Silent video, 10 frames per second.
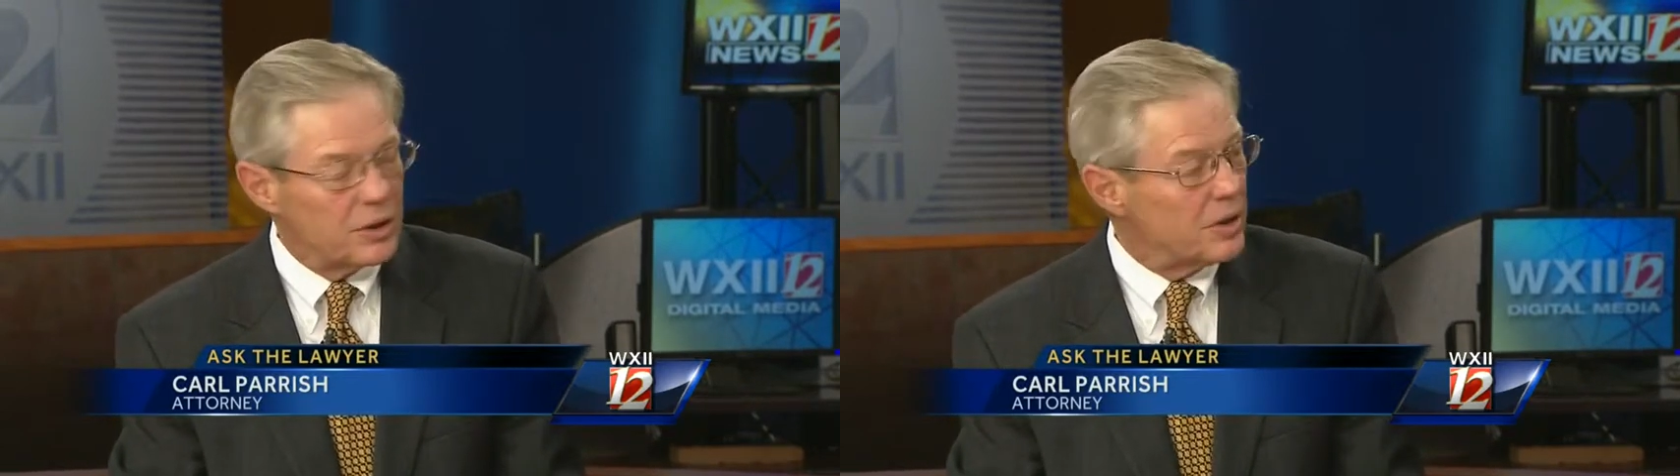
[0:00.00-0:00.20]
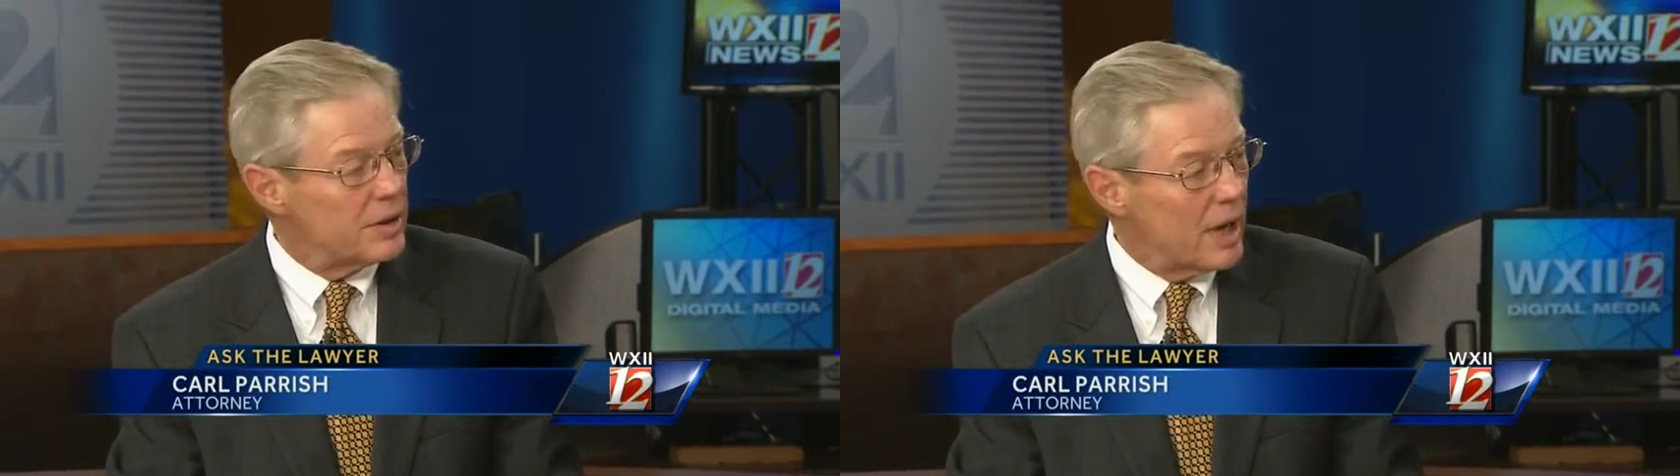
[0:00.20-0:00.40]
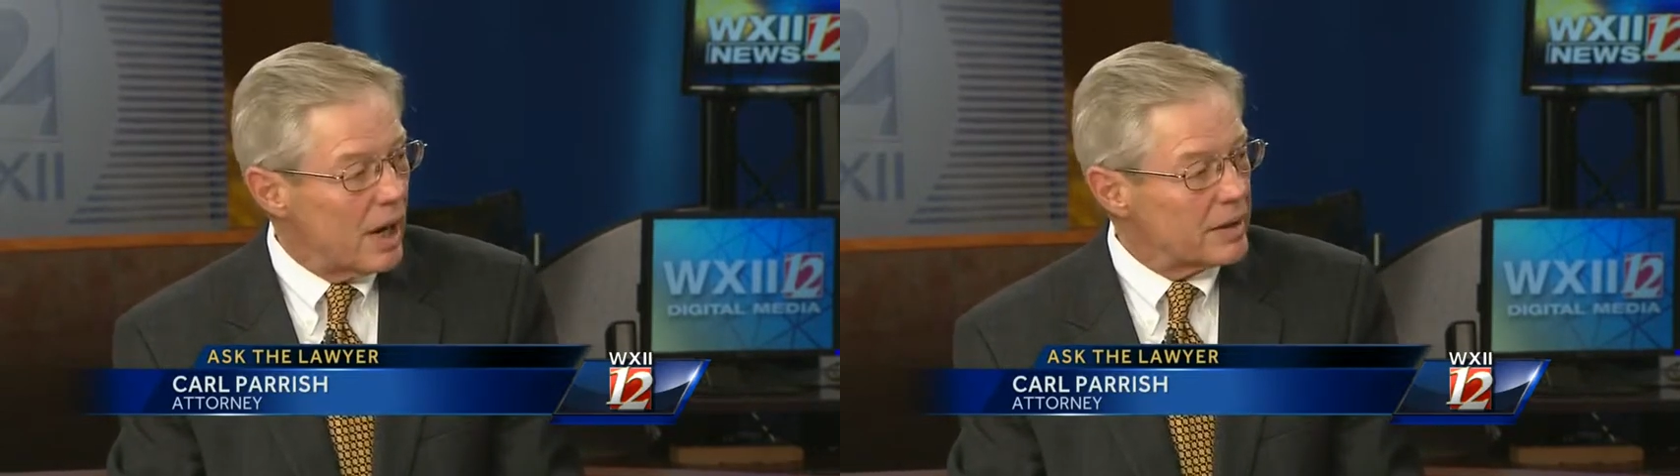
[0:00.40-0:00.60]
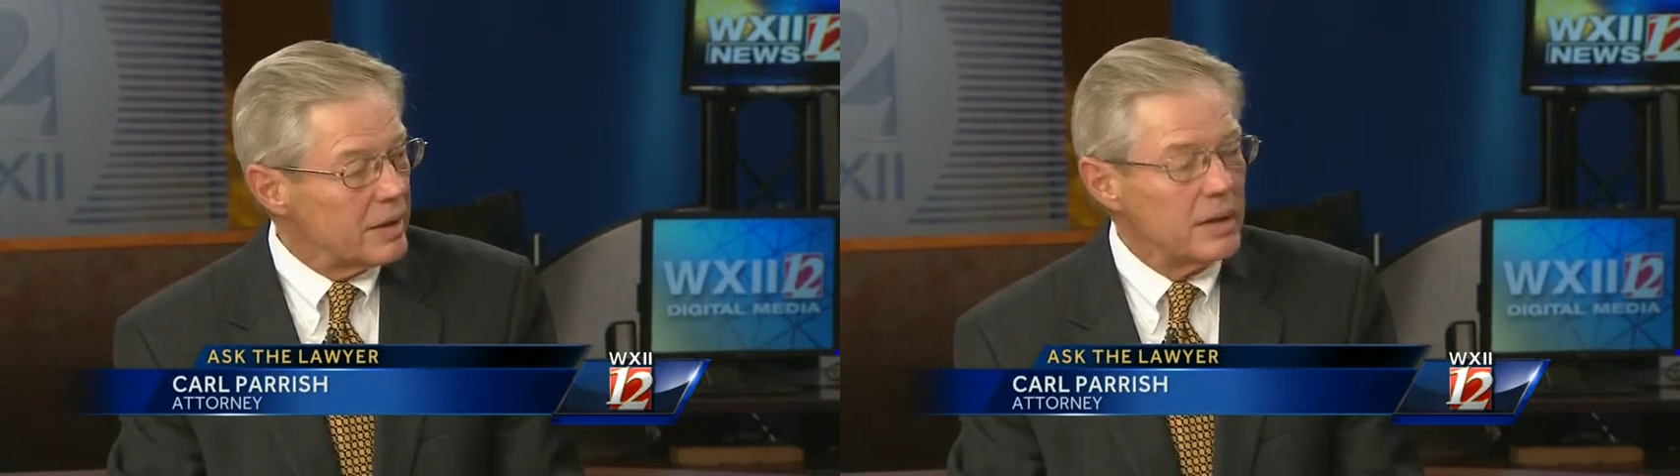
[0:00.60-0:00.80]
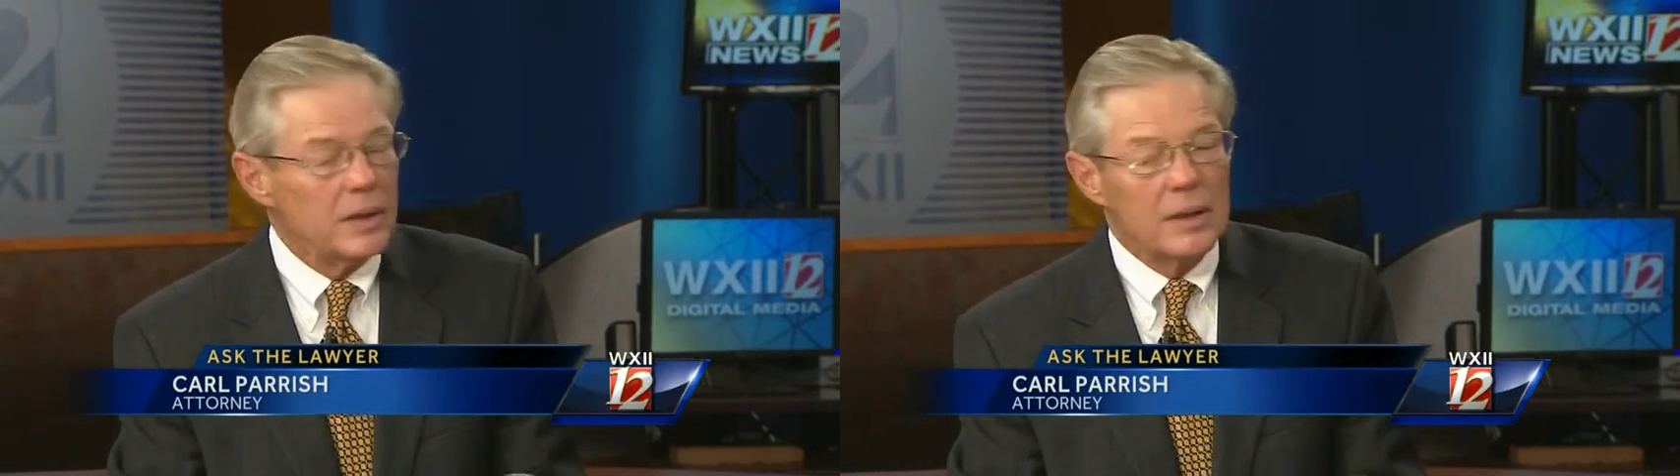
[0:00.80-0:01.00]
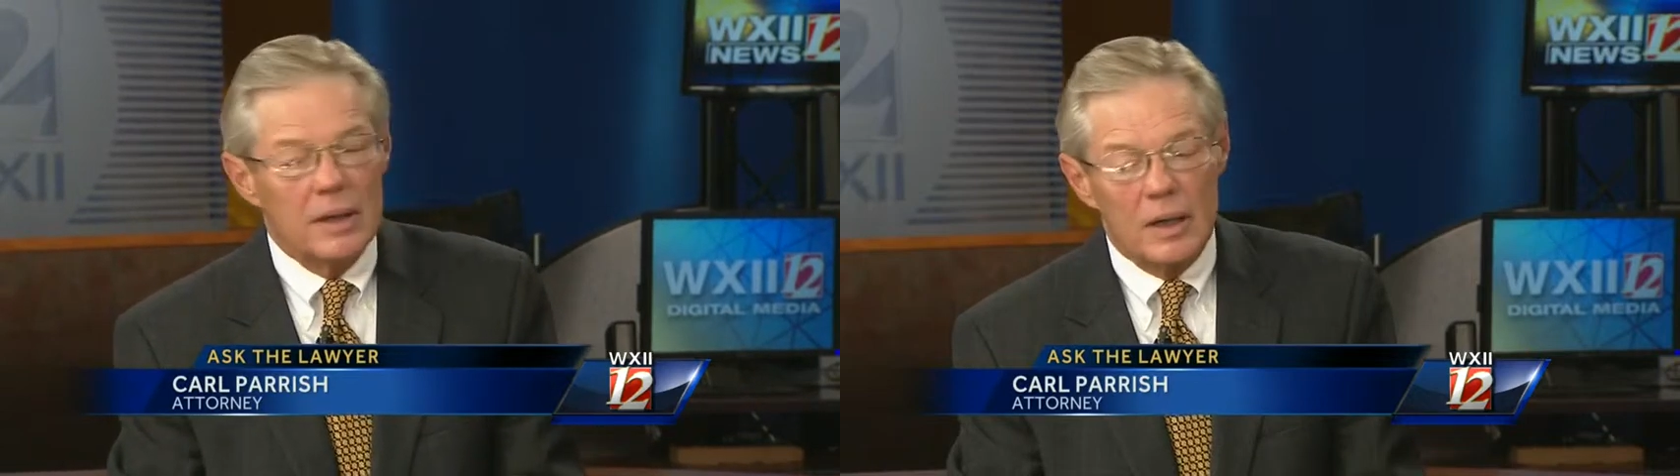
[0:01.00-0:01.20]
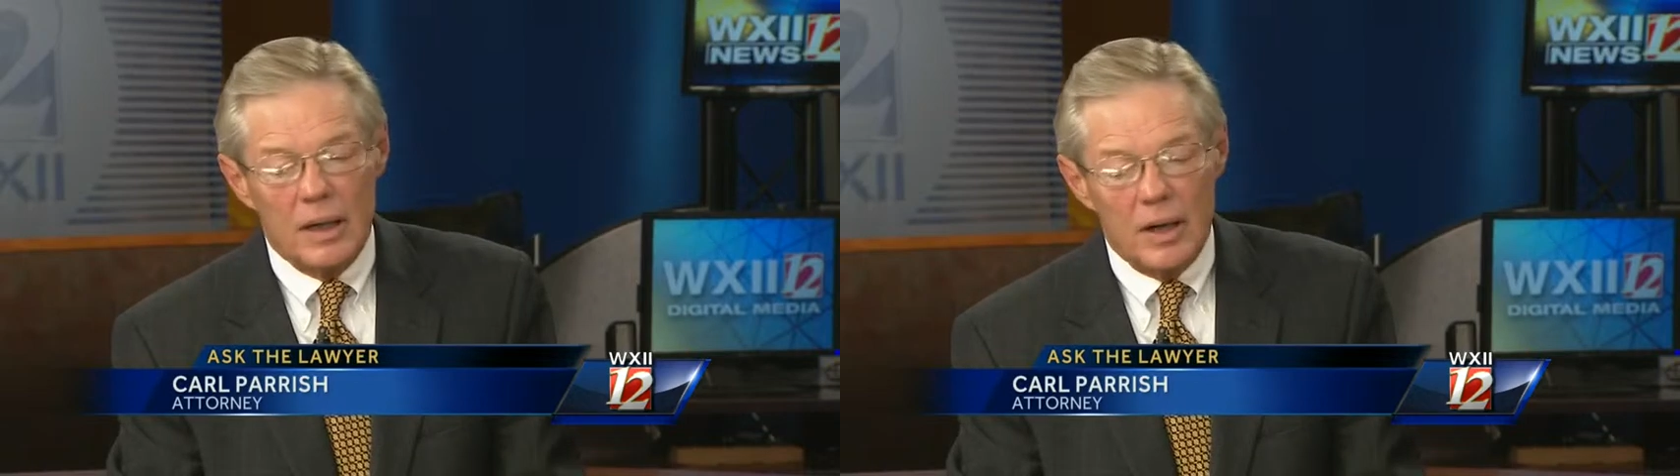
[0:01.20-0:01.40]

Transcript: deduct uh,